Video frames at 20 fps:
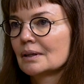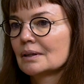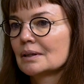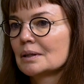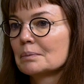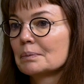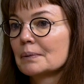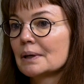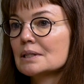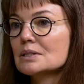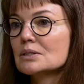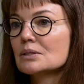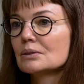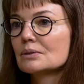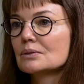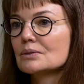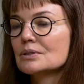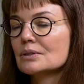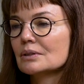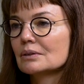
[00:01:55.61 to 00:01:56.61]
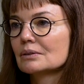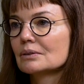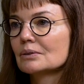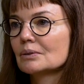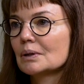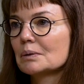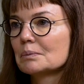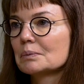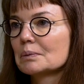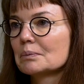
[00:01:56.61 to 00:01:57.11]
The best solution to
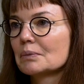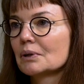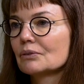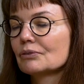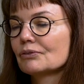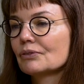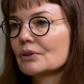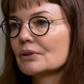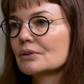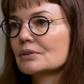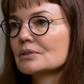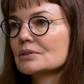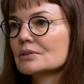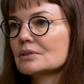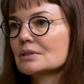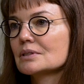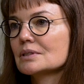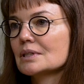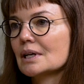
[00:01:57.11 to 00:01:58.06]
implement first is